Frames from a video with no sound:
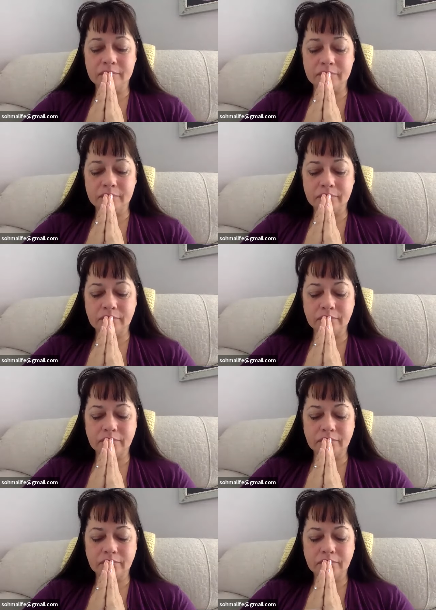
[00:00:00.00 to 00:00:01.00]

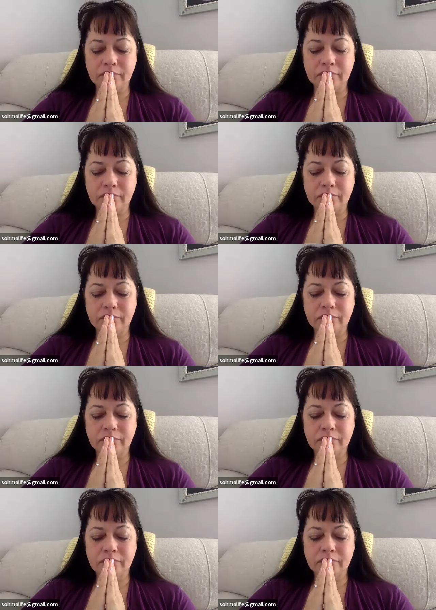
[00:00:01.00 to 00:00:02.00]

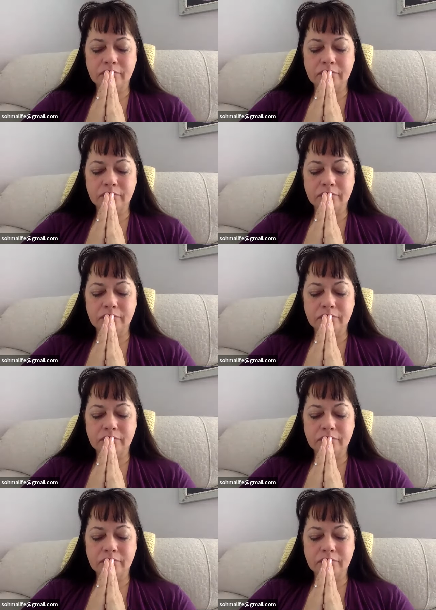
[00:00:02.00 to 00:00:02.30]
No one is speaking in this clip.